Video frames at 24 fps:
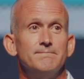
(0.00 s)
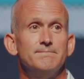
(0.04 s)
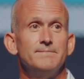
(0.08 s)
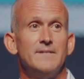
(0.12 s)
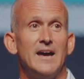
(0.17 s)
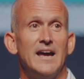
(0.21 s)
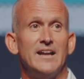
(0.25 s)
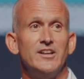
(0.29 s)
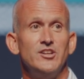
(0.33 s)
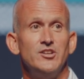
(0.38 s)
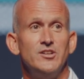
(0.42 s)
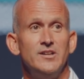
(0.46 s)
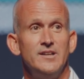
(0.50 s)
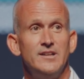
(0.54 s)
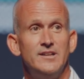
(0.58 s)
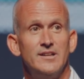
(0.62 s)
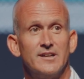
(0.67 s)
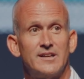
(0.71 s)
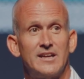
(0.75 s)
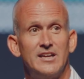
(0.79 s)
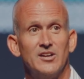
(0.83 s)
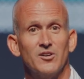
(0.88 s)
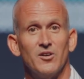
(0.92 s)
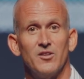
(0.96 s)
And you need to
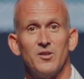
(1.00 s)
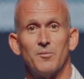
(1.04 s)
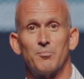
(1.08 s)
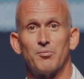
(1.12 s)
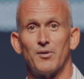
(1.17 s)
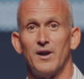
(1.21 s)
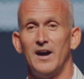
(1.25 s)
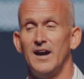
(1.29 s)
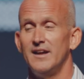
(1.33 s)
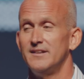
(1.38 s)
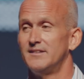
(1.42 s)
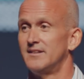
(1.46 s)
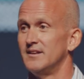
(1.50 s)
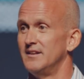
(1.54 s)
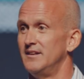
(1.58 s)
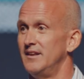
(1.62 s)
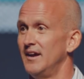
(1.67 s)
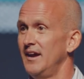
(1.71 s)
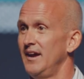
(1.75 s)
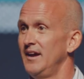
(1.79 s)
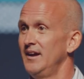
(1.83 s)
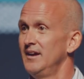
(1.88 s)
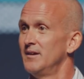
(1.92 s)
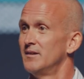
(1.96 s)
kill the pride
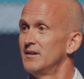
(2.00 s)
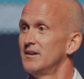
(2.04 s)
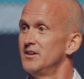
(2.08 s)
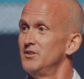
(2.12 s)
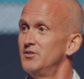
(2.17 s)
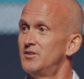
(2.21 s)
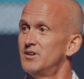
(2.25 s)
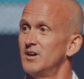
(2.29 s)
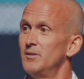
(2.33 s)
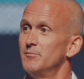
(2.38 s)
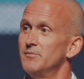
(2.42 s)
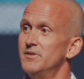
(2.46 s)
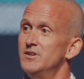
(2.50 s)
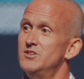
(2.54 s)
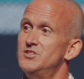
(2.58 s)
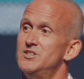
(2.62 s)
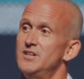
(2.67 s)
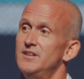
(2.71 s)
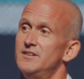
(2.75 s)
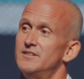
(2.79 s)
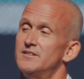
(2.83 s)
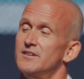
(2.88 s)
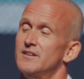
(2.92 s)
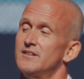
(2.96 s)
today. You come to
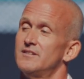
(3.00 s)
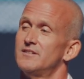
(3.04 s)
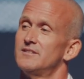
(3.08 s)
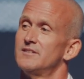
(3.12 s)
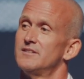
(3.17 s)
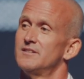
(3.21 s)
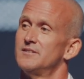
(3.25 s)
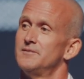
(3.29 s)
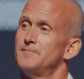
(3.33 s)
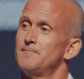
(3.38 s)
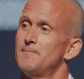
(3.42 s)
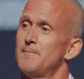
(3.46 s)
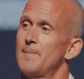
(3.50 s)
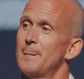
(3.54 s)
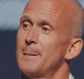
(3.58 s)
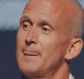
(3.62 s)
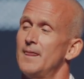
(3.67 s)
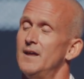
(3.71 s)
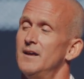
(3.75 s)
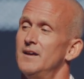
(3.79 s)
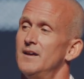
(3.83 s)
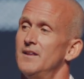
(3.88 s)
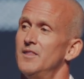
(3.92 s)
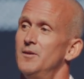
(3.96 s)
Jesus.
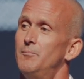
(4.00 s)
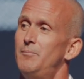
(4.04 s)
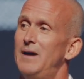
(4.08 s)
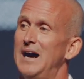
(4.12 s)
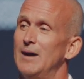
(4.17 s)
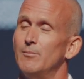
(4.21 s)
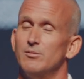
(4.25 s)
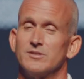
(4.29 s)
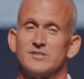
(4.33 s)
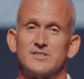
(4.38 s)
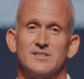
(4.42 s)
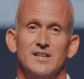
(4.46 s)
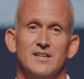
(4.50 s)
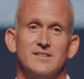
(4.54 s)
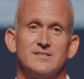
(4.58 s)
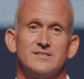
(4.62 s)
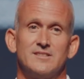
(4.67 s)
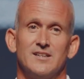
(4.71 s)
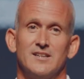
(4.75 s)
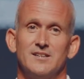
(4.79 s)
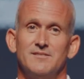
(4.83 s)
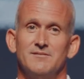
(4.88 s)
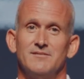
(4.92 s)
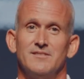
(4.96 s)
The Bible says
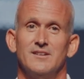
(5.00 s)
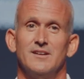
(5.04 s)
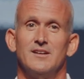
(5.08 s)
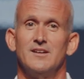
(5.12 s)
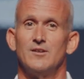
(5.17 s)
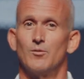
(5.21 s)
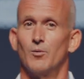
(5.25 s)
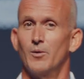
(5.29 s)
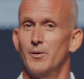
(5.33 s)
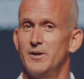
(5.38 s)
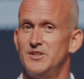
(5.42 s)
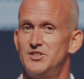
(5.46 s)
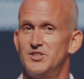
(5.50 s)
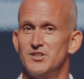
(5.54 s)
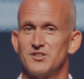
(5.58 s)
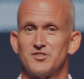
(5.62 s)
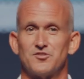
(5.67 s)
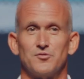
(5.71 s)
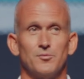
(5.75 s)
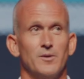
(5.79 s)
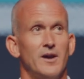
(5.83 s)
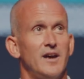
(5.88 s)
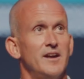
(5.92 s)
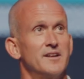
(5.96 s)
that we
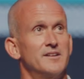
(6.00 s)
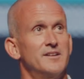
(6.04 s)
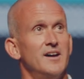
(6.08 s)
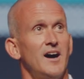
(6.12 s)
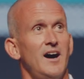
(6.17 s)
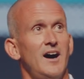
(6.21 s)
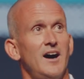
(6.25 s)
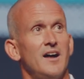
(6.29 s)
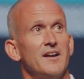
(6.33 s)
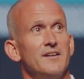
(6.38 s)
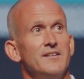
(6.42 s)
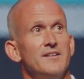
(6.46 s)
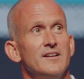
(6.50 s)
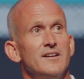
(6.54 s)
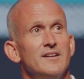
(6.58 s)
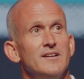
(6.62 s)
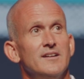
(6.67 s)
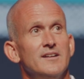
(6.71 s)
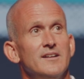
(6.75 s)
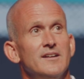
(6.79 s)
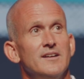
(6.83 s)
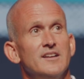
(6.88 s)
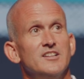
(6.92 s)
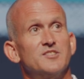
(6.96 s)
just read, God
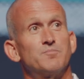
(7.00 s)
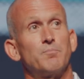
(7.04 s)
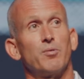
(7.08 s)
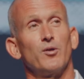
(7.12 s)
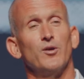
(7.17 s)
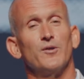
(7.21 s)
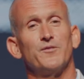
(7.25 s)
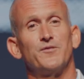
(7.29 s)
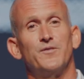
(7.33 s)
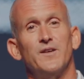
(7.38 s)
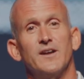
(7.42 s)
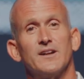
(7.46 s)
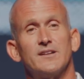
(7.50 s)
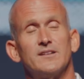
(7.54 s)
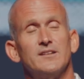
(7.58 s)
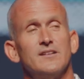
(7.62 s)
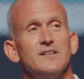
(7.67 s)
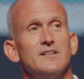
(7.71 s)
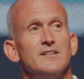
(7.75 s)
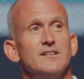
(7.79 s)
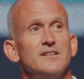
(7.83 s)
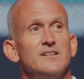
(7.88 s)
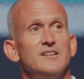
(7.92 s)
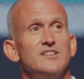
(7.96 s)
is perfect.
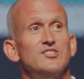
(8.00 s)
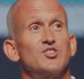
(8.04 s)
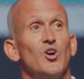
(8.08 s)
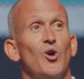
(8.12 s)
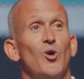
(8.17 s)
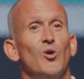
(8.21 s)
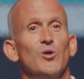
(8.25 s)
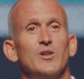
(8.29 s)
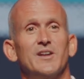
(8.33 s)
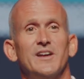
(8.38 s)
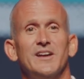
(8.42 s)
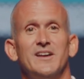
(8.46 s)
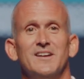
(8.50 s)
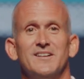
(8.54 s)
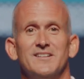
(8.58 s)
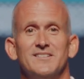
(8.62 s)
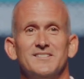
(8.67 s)
He's holy.